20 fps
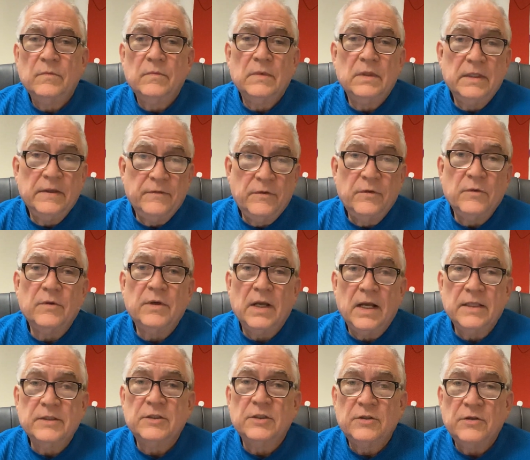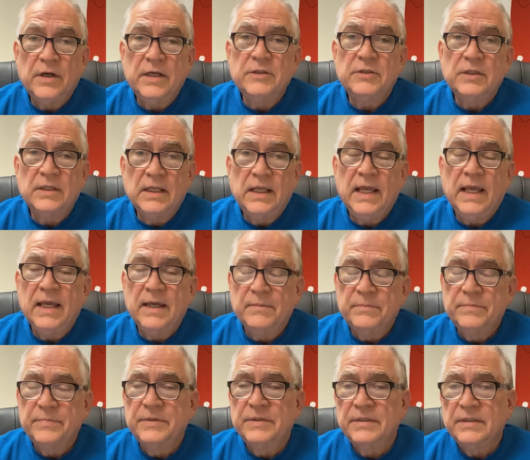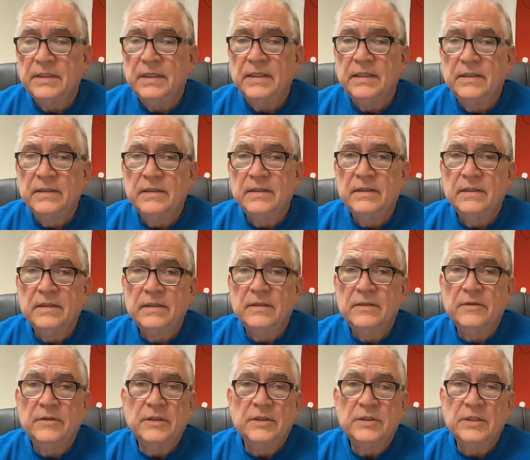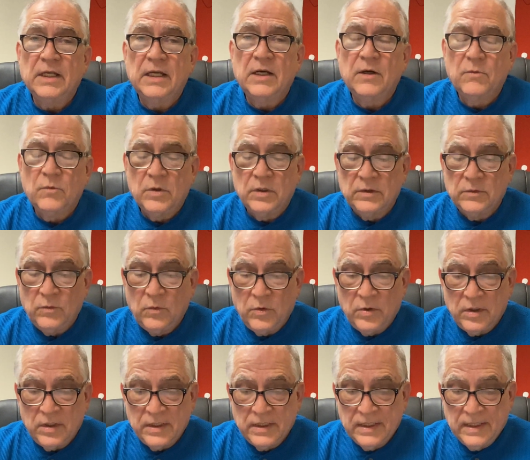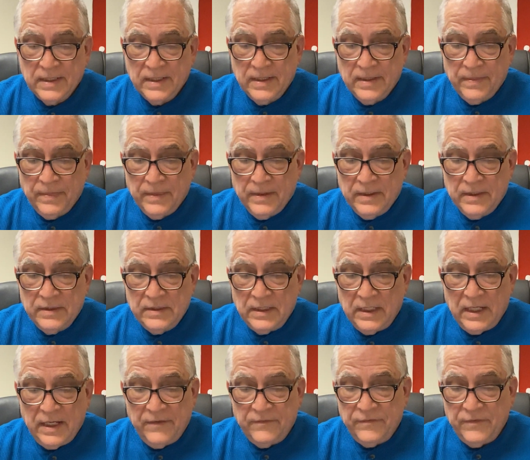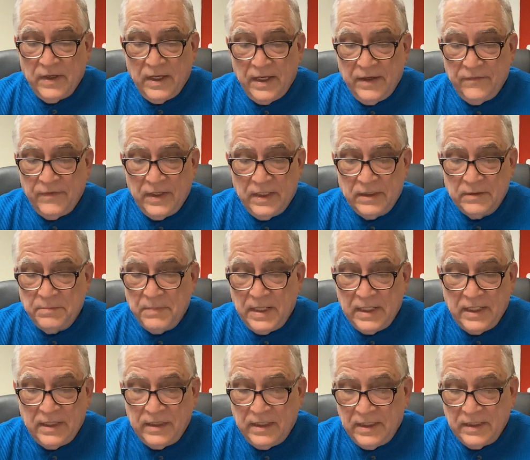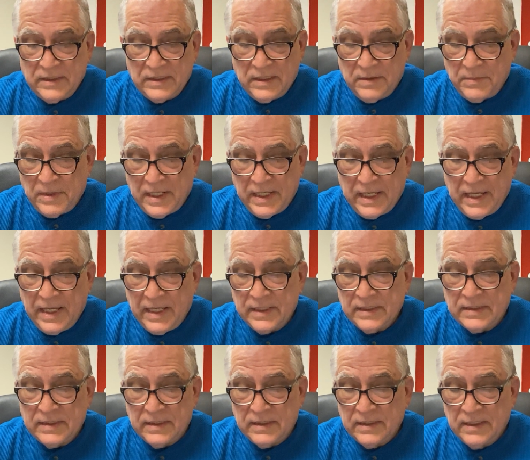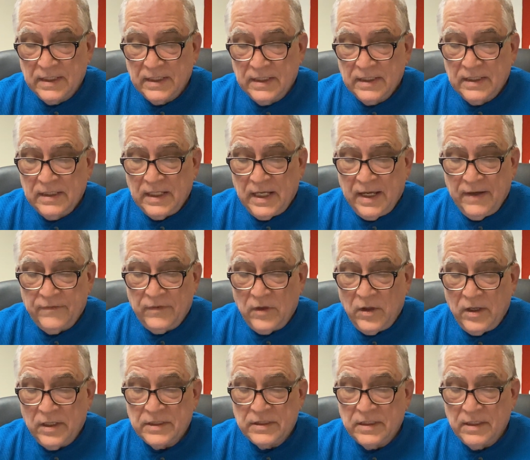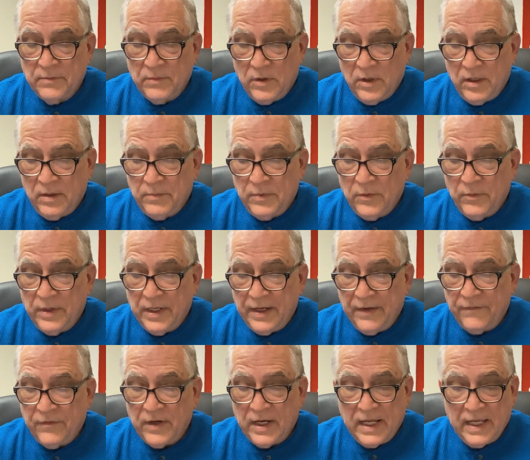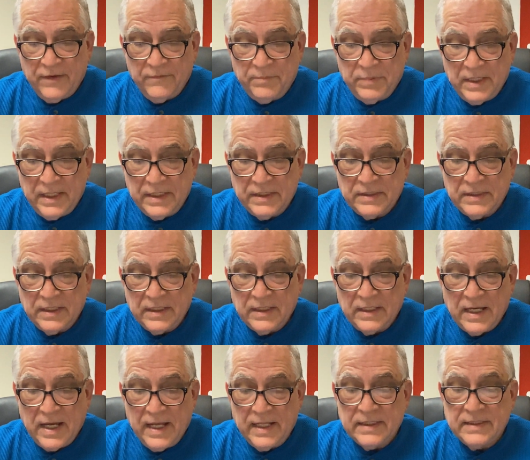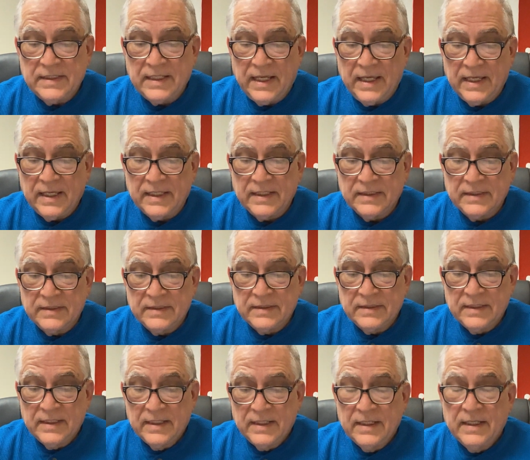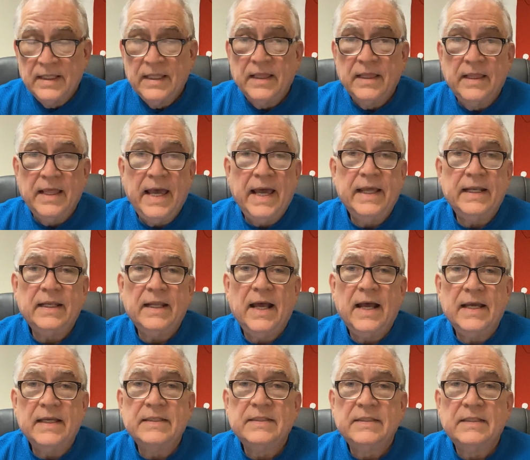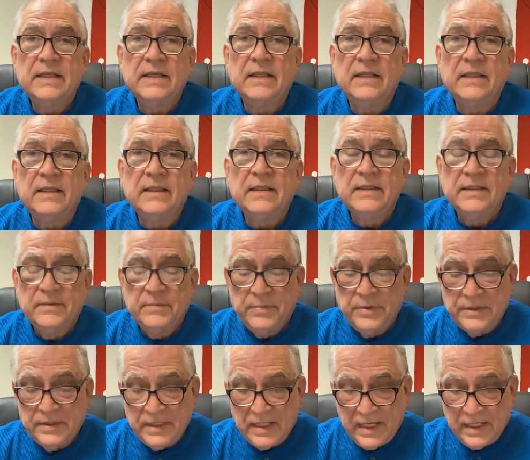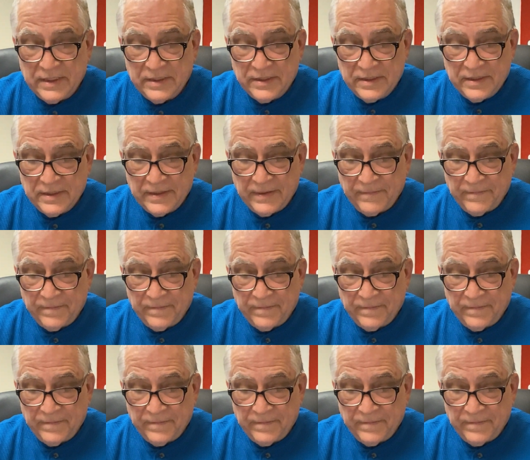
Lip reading: lived through concentration camps during the Second World War, said, I've held many things in my hands and I've lost them all, but whatever I have placed in God's hand, that I still possess.